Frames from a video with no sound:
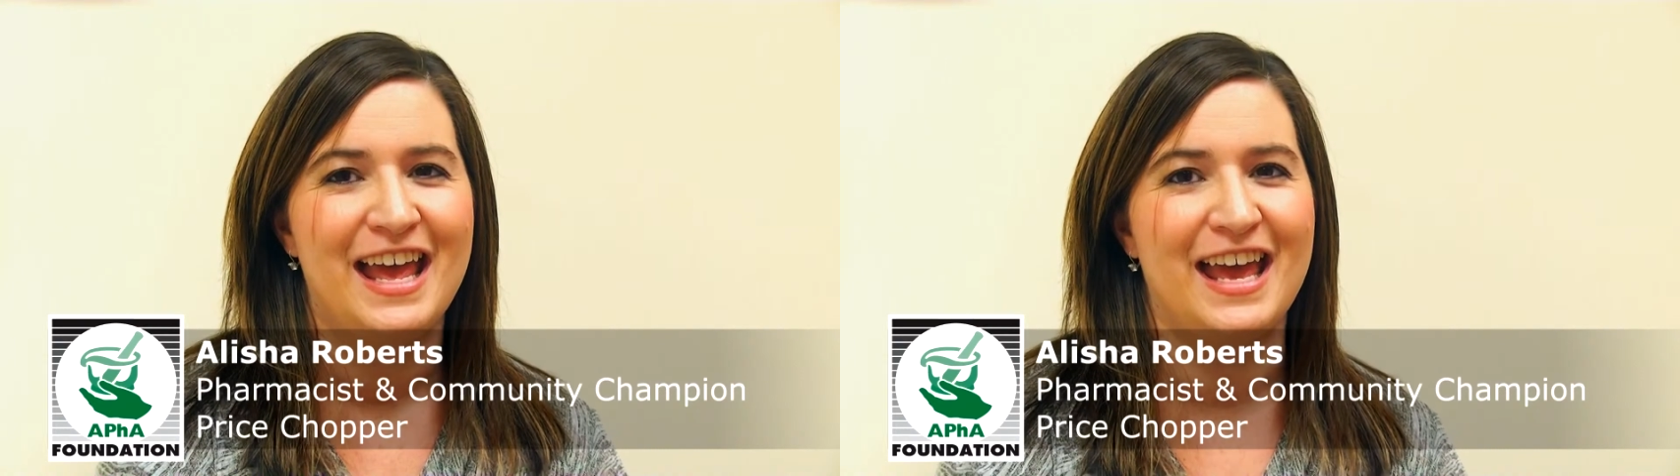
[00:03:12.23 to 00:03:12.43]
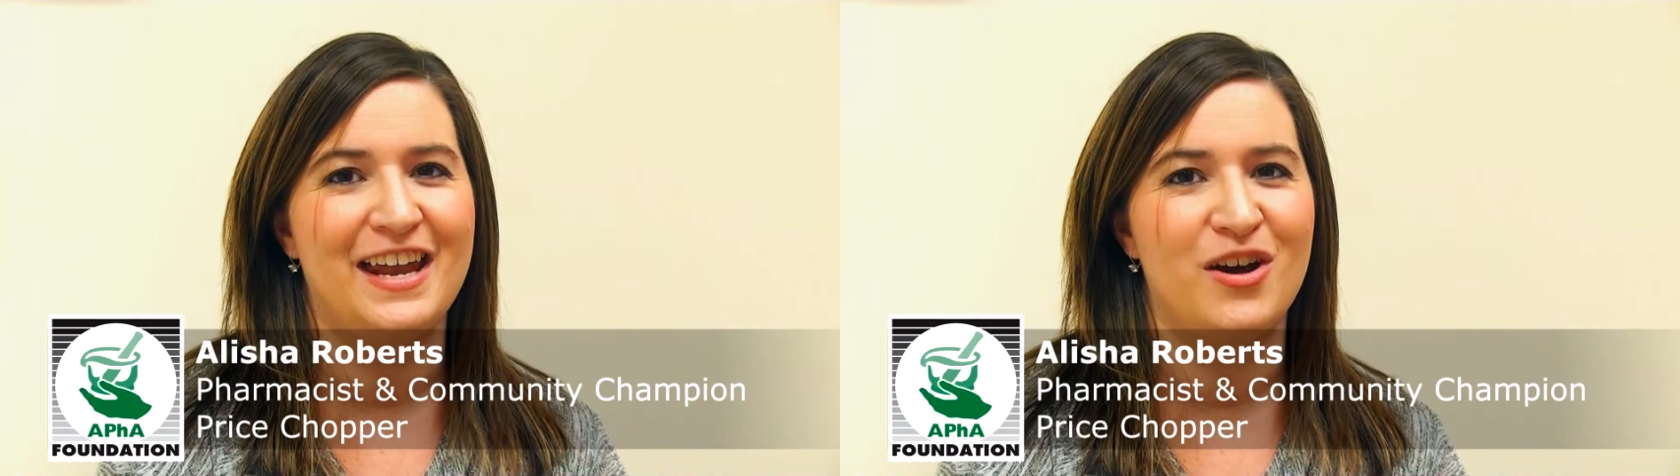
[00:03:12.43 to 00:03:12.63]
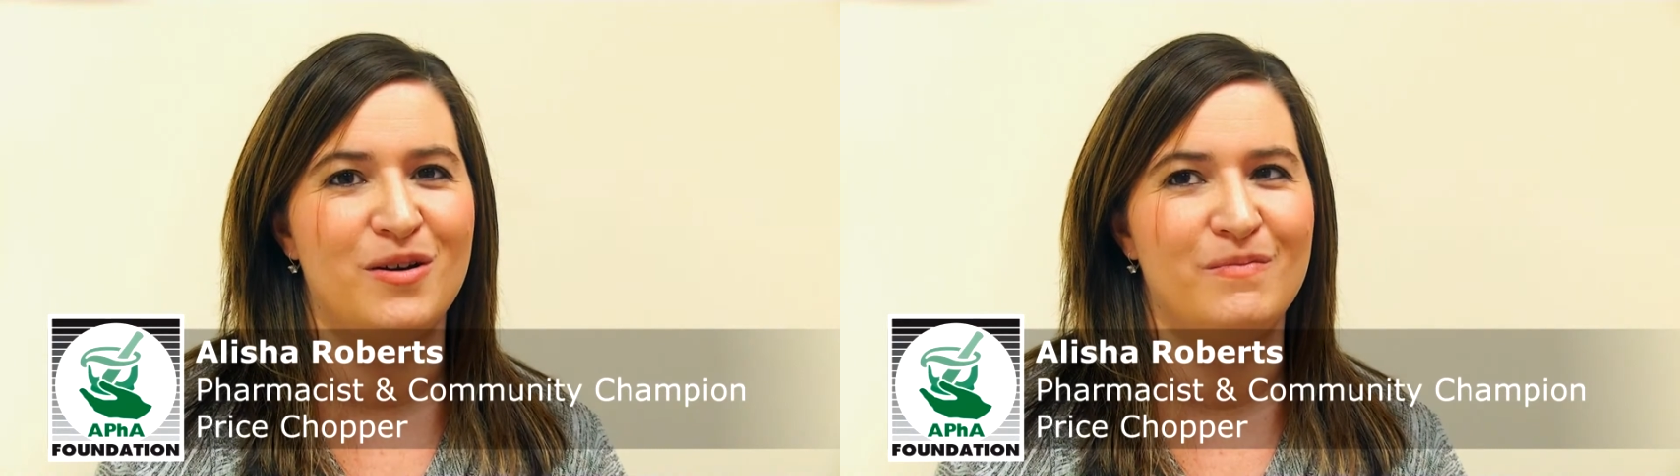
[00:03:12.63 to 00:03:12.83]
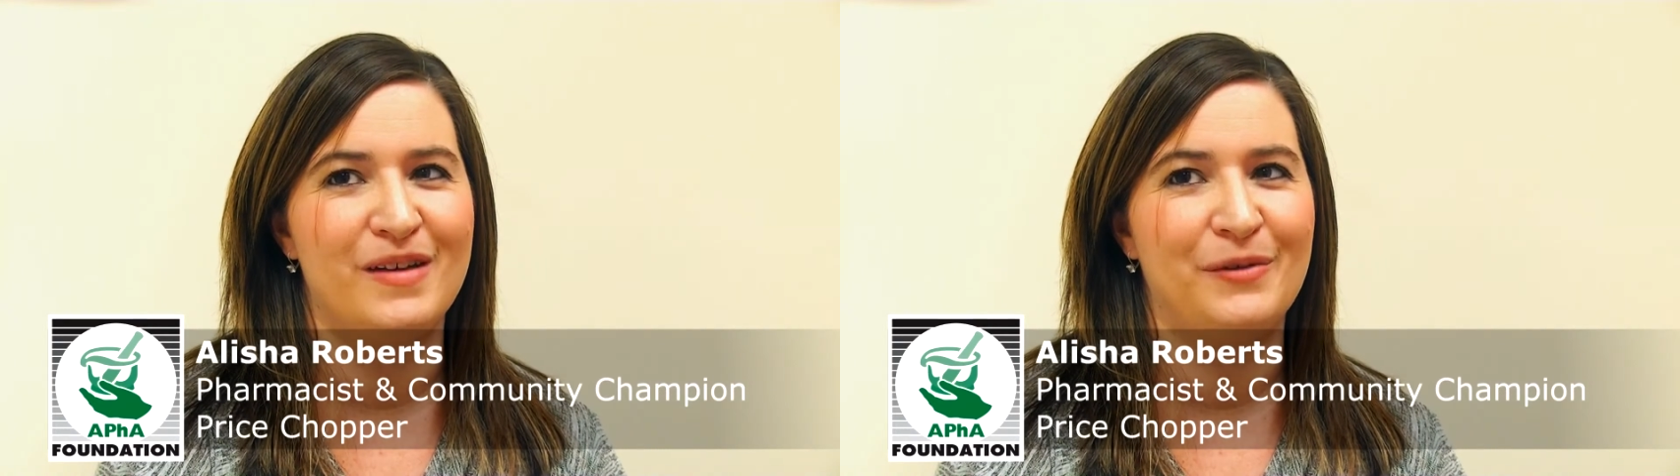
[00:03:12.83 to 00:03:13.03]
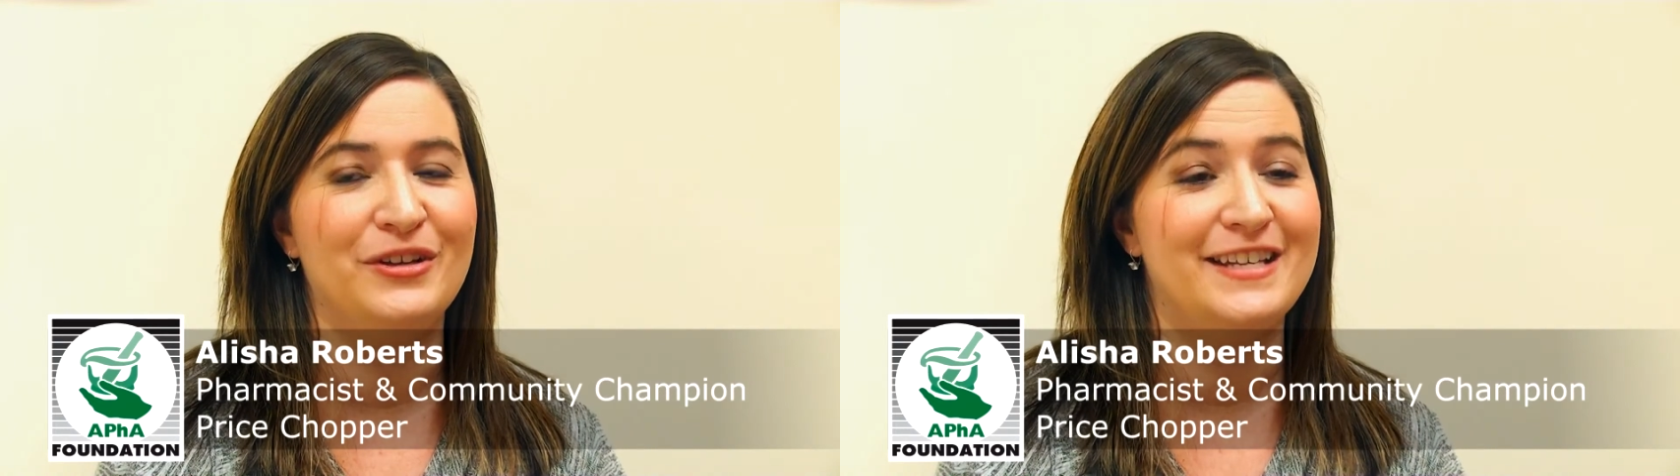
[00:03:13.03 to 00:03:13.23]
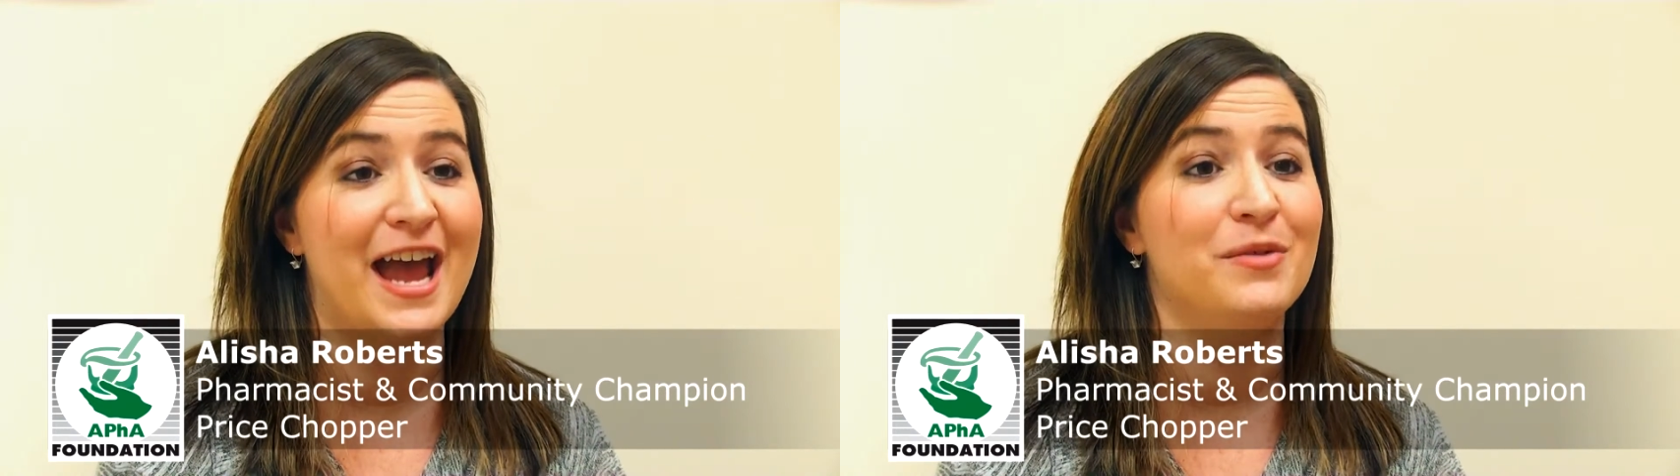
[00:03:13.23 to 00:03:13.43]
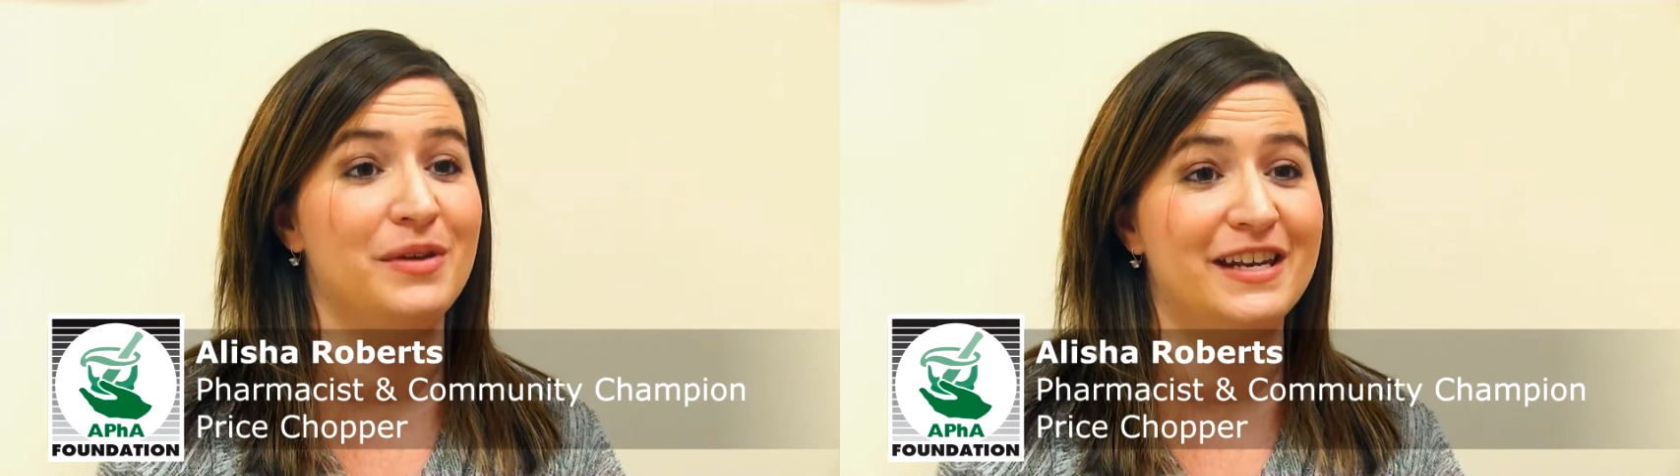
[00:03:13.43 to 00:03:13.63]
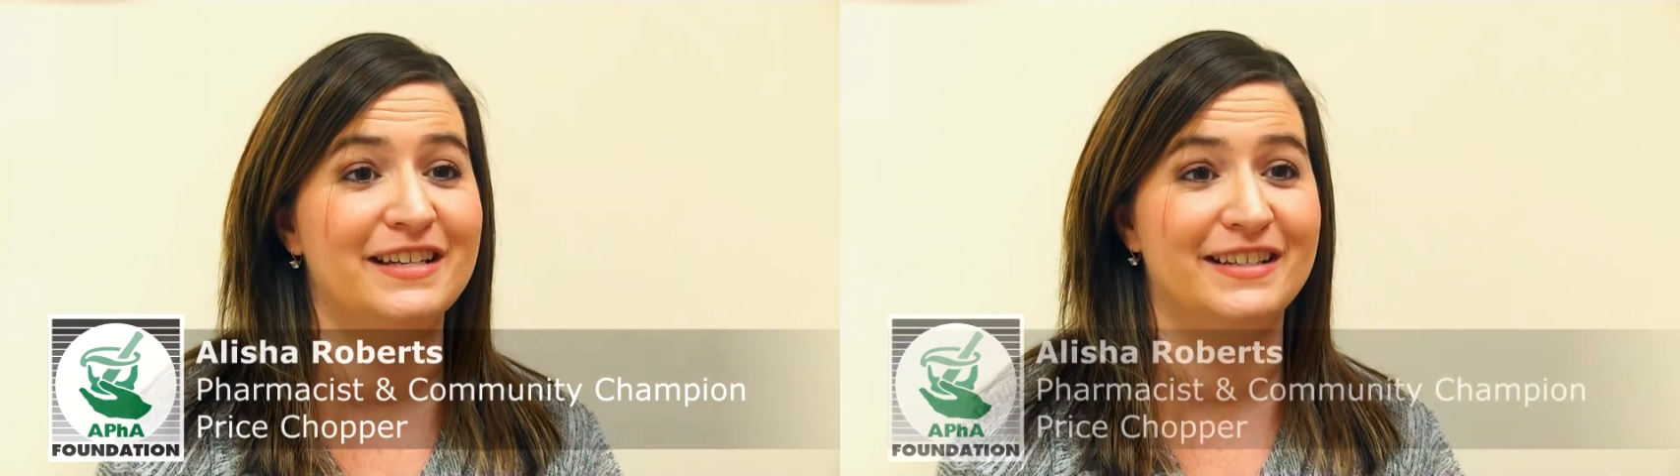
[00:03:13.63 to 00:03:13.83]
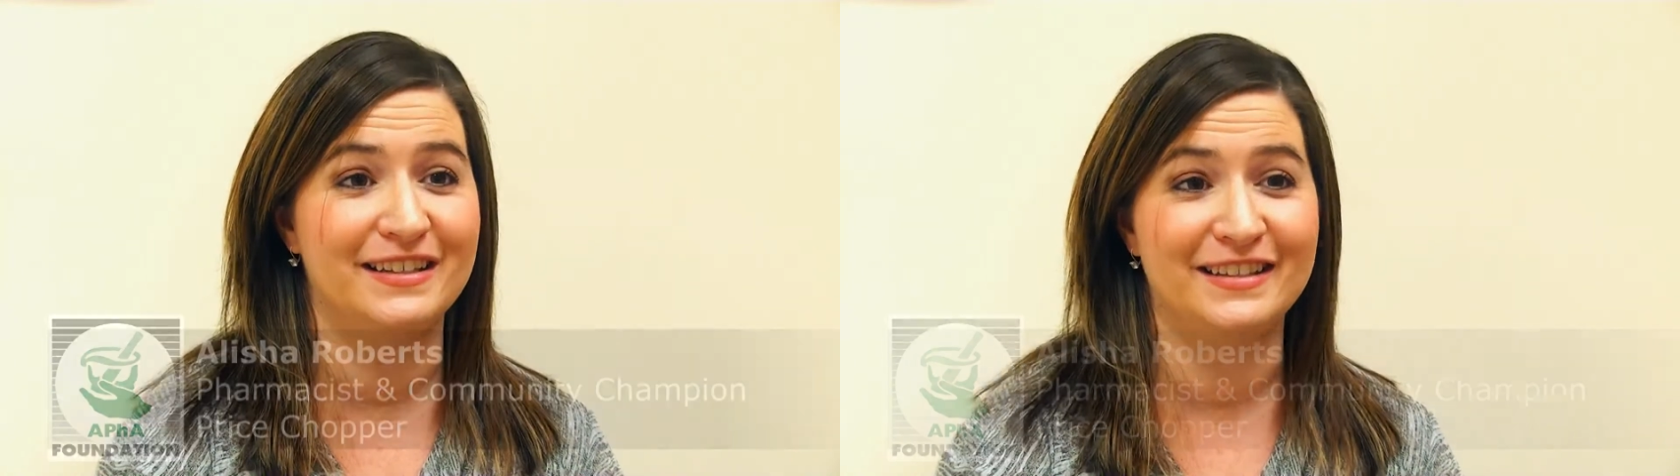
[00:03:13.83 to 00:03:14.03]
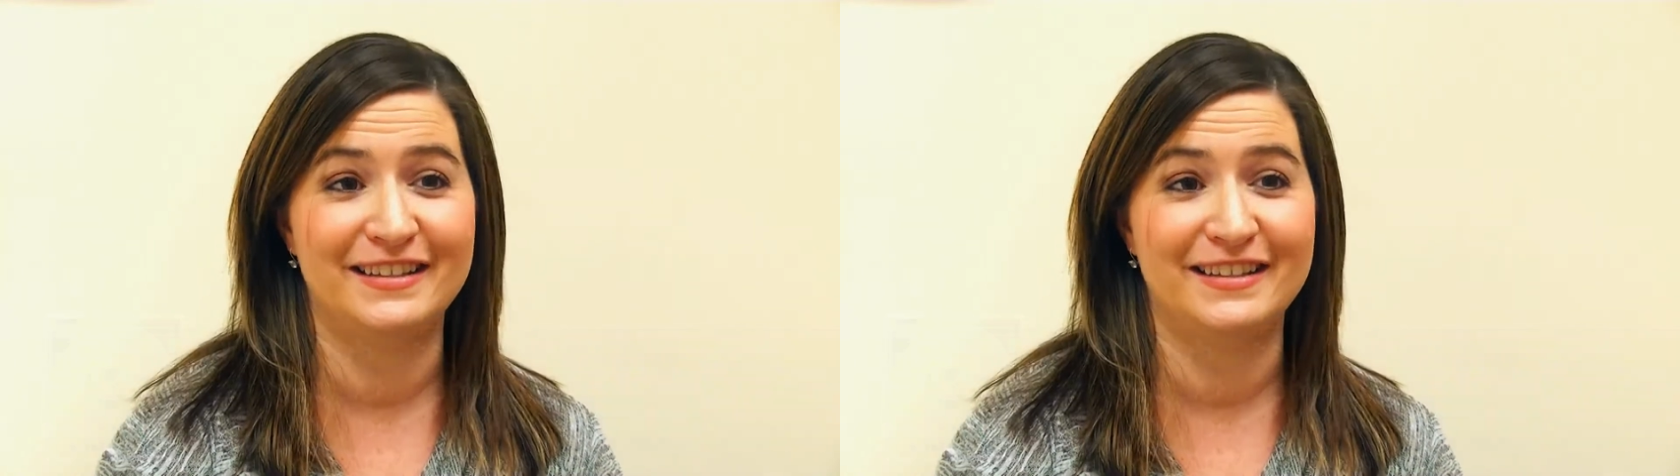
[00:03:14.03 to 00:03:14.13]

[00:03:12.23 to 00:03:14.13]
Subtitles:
and with diabetes,